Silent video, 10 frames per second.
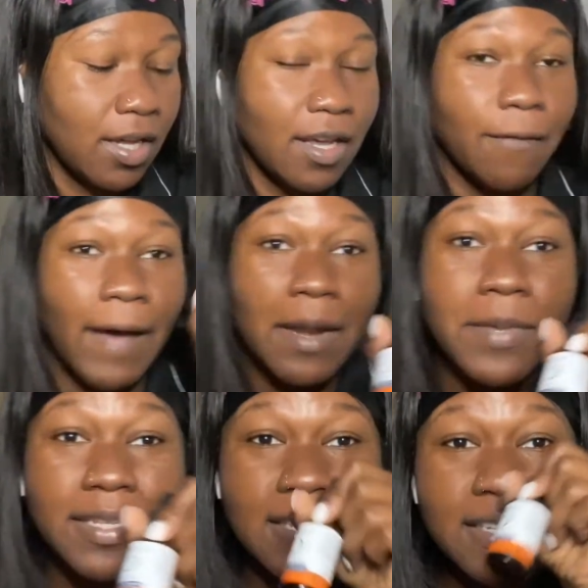
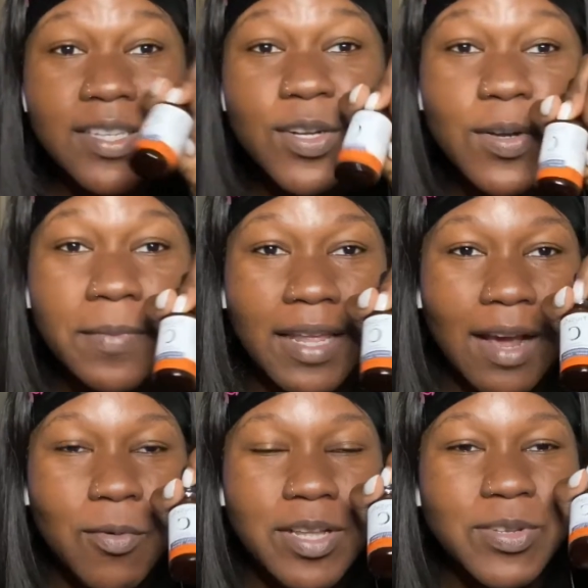vitamin C serum that
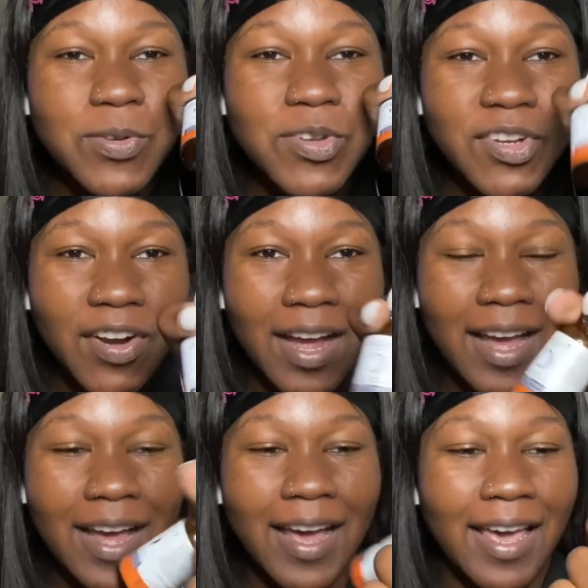I want to
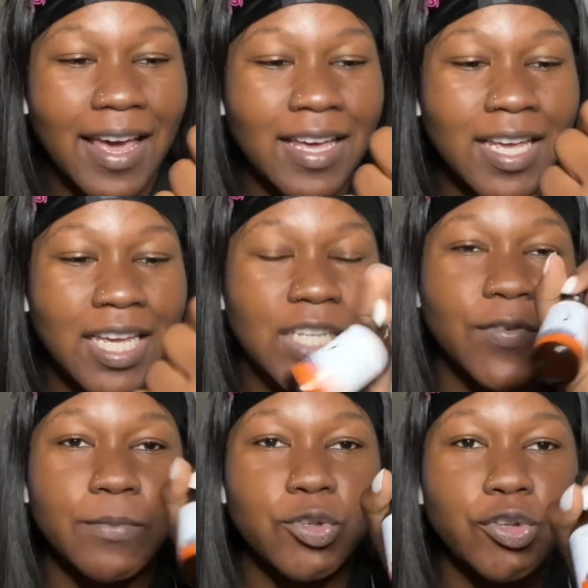try. It's
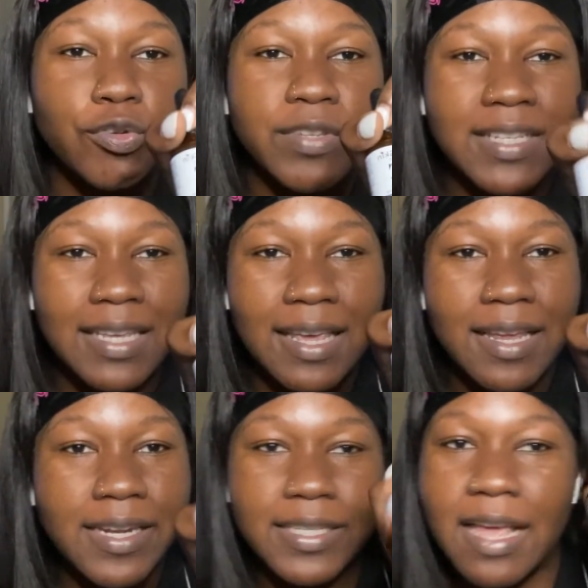from True
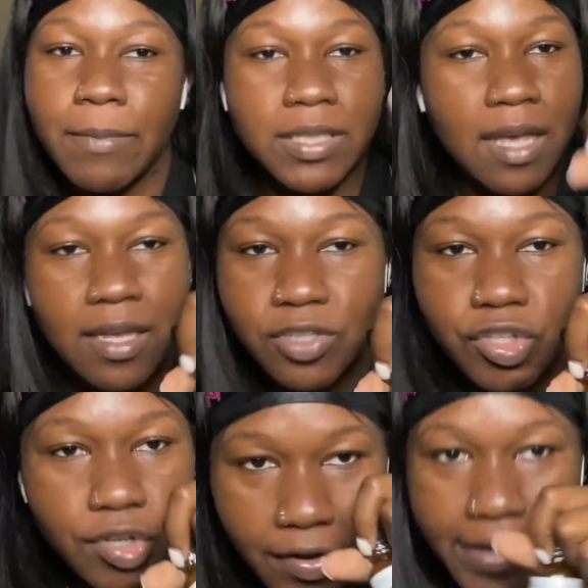Skin. It's Amazon's
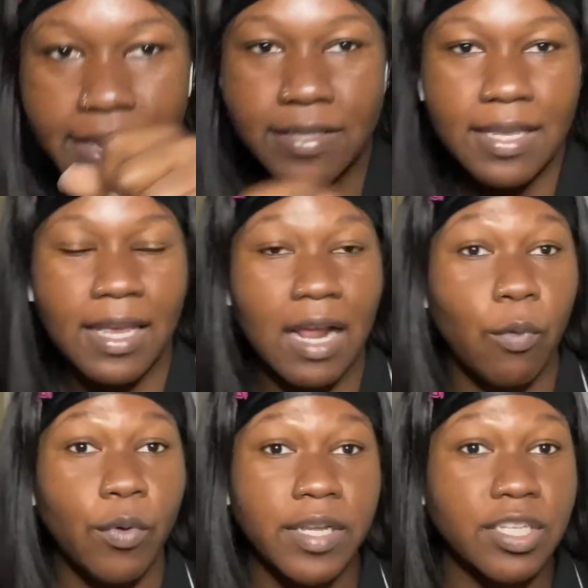choice, and
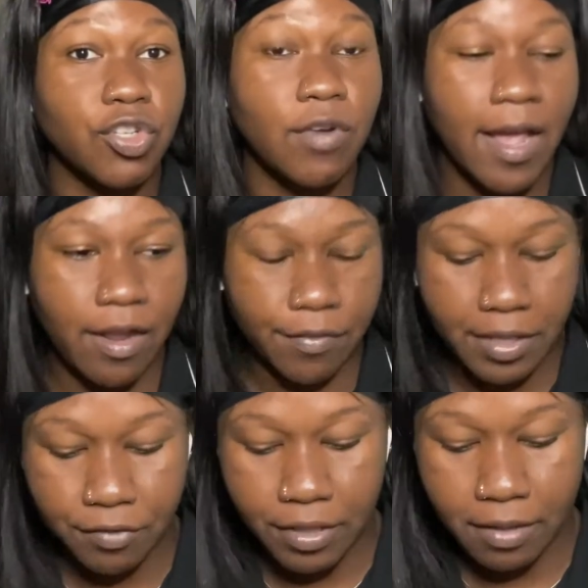I wanted to try it
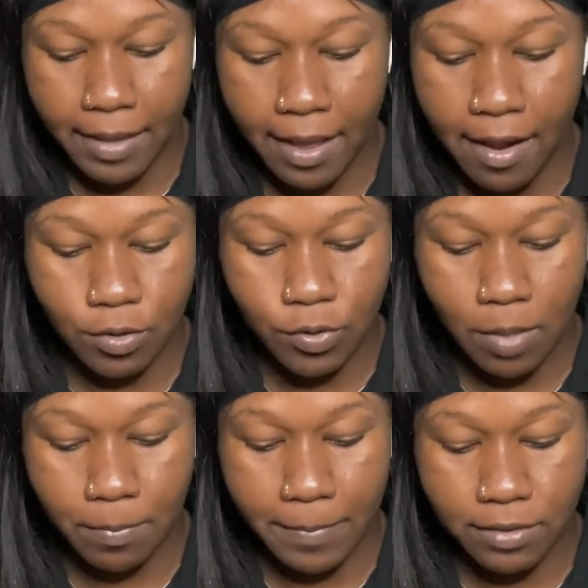really, really bad. So
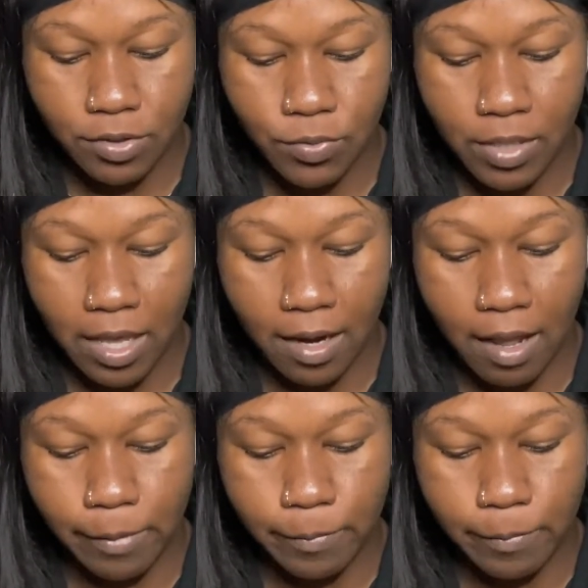I'm about to do that now.